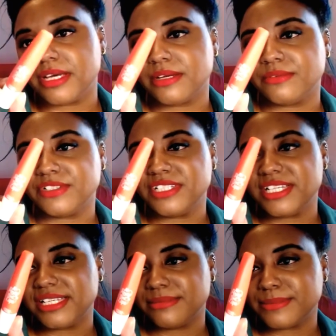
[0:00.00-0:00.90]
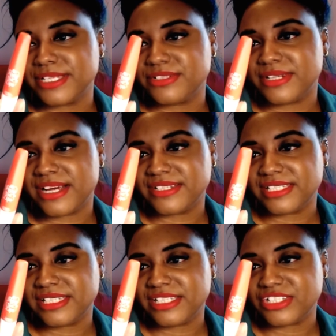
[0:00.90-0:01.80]
Rosy Tint Lips by Etude
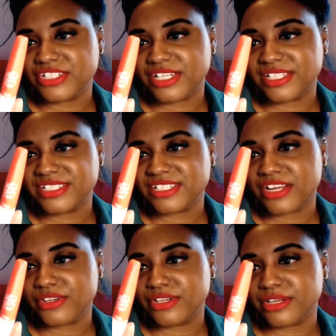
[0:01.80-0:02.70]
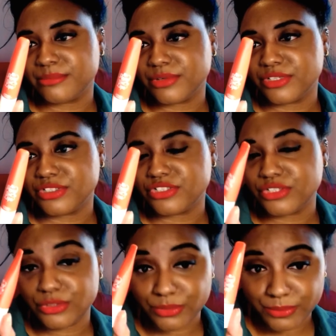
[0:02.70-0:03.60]
House in the shade. This is color number
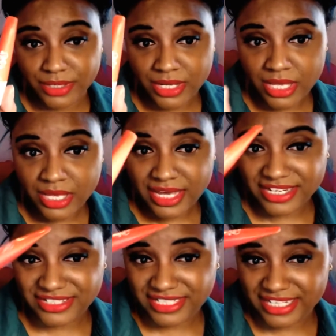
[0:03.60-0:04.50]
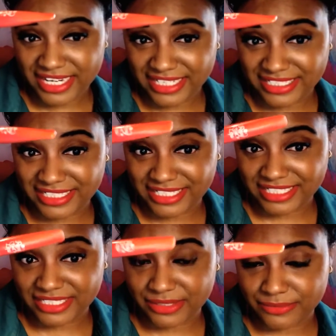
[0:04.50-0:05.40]
2. As you can kind of see,
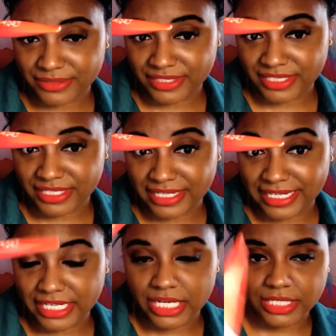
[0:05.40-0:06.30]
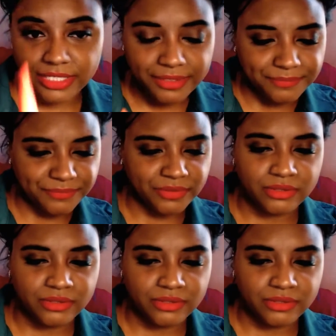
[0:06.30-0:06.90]
it's a really light color.